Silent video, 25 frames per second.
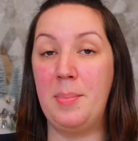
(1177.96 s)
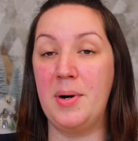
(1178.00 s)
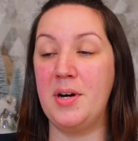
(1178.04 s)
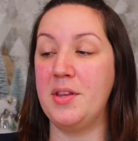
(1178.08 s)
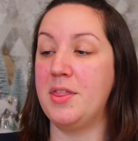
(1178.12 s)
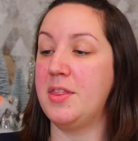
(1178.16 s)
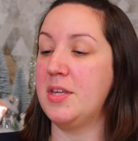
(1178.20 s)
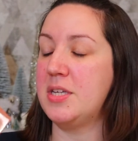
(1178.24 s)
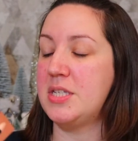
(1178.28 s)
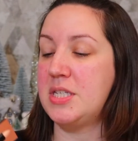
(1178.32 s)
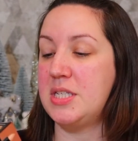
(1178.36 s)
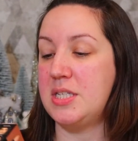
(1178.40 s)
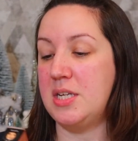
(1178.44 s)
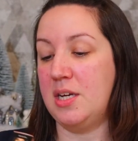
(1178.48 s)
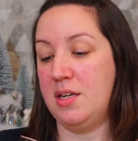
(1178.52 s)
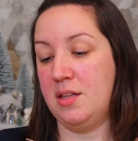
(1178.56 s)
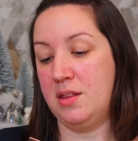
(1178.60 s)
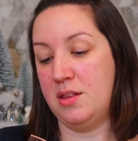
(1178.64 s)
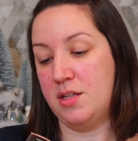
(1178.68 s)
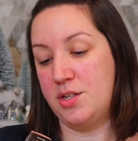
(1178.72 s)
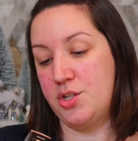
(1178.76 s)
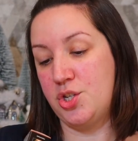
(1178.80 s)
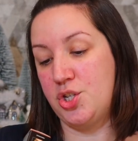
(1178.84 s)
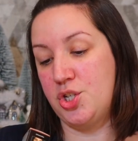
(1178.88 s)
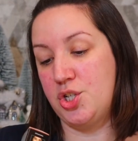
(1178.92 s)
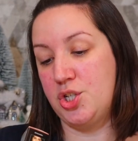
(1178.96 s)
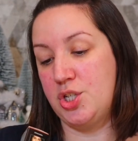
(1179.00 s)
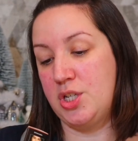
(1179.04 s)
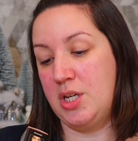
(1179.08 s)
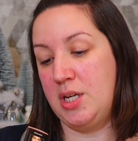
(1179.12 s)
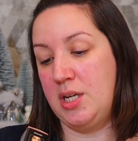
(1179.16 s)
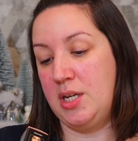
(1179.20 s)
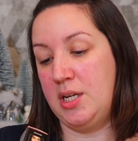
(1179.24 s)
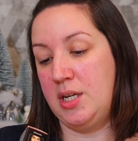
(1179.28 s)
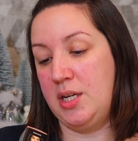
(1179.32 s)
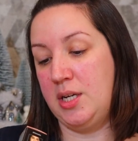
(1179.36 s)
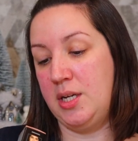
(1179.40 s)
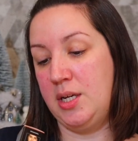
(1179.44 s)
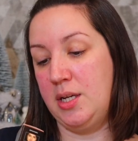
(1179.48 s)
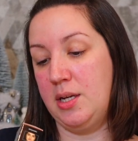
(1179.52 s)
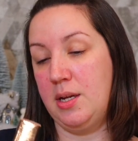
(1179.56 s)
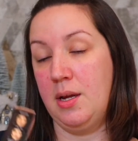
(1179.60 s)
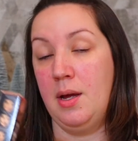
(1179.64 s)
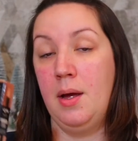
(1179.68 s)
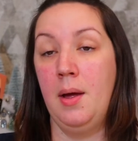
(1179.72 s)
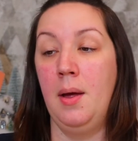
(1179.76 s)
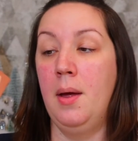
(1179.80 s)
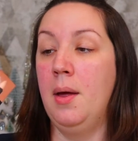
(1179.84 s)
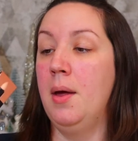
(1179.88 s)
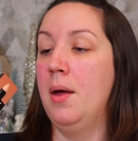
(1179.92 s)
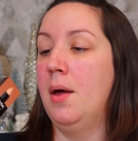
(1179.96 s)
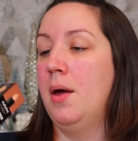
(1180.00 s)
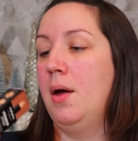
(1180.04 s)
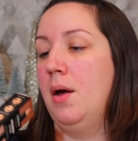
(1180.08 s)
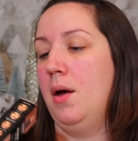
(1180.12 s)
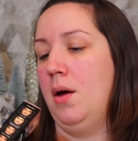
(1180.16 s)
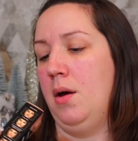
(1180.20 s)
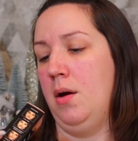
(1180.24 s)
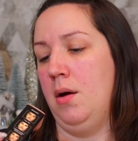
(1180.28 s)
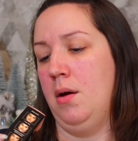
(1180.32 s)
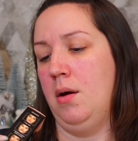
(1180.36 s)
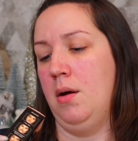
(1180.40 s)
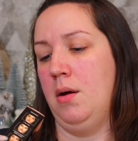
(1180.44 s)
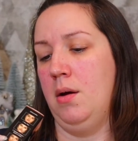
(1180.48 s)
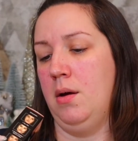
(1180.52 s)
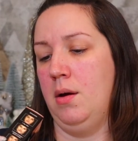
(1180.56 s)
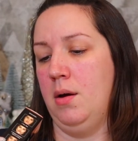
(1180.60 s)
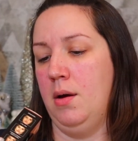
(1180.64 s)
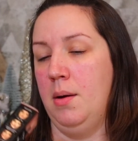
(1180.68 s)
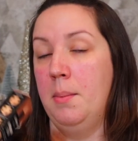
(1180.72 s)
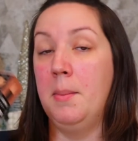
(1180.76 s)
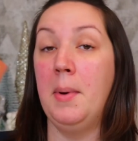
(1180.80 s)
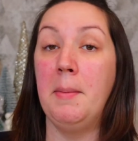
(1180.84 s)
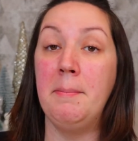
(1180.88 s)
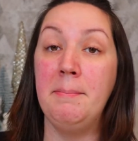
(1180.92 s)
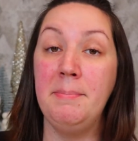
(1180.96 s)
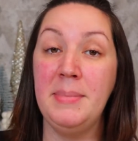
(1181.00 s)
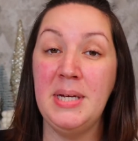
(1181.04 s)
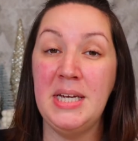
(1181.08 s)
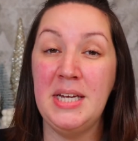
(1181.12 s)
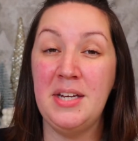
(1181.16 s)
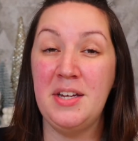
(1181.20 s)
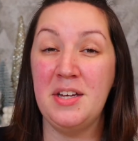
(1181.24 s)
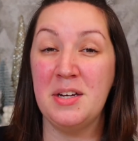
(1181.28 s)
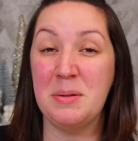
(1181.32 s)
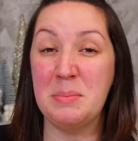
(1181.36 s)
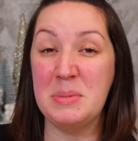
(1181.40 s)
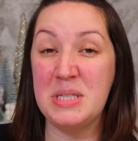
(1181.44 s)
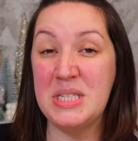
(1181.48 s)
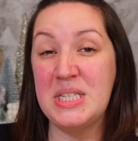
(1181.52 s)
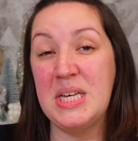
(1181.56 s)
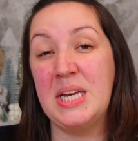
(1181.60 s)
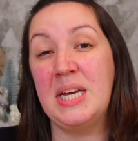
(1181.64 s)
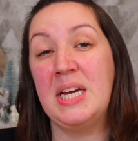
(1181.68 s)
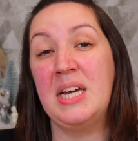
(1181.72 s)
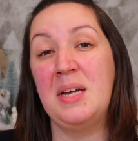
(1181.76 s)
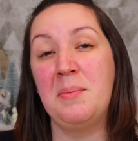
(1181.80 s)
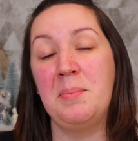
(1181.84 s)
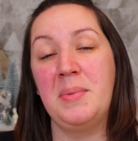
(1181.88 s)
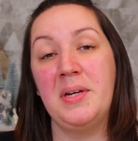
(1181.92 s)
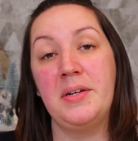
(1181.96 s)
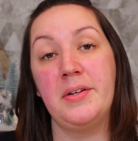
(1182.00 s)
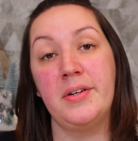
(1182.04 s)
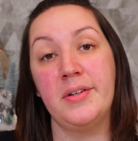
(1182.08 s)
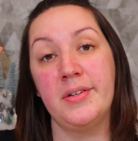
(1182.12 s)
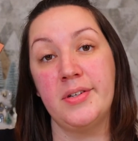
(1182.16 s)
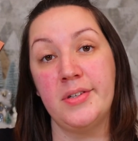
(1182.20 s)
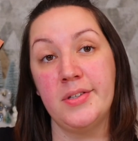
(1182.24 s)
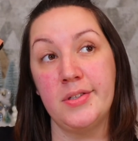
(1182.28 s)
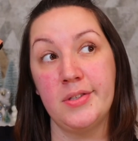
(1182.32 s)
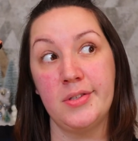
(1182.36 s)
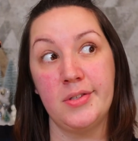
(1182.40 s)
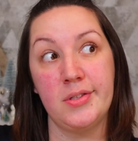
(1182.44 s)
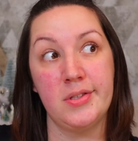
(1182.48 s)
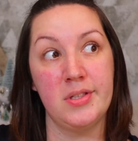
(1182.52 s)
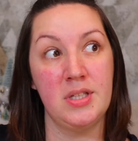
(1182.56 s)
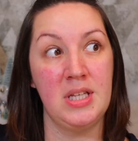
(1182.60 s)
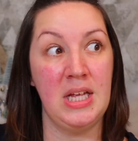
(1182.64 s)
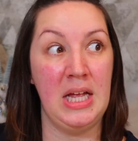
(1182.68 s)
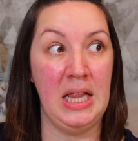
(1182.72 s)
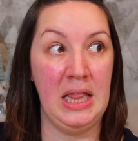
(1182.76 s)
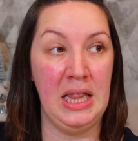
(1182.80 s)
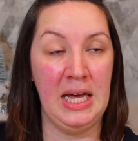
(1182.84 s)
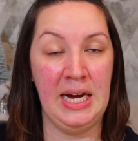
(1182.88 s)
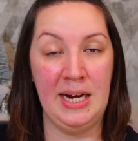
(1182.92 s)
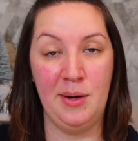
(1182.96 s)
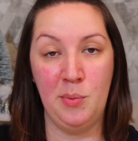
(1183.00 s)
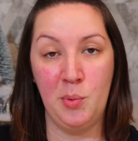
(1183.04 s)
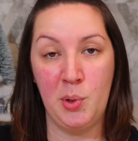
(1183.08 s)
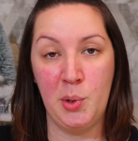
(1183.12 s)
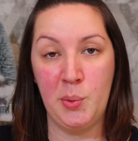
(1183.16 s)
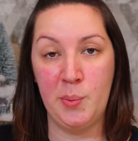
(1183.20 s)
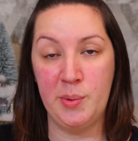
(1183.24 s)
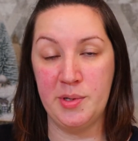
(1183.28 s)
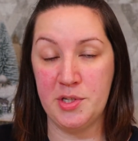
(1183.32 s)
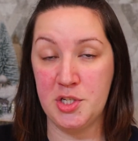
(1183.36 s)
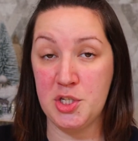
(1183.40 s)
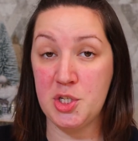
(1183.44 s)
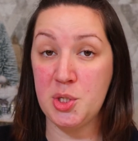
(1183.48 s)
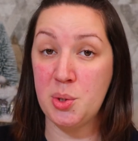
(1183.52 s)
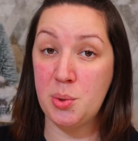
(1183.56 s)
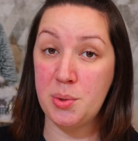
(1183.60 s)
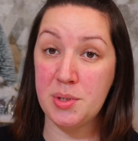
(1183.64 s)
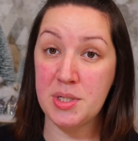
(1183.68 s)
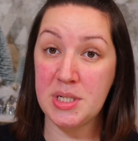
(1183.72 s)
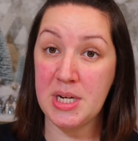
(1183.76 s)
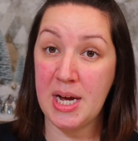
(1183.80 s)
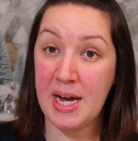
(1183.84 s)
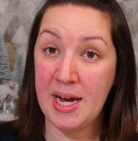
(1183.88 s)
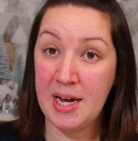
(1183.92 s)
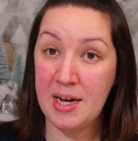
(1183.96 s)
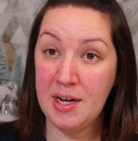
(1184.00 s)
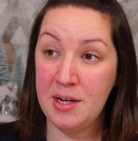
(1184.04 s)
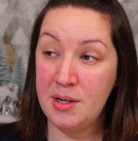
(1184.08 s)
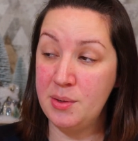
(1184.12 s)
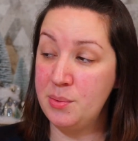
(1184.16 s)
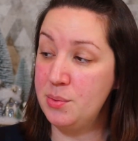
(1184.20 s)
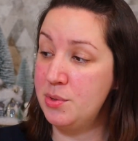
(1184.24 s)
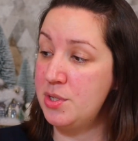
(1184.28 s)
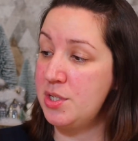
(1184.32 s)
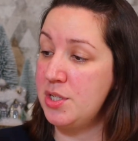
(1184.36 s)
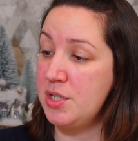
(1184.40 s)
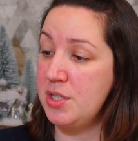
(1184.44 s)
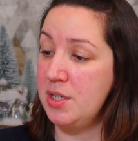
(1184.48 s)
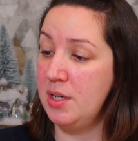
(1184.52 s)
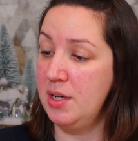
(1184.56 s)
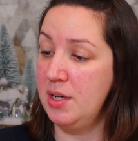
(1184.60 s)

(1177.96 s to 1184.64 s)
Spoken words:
bought this in the shade medium tan because the light one was sold out.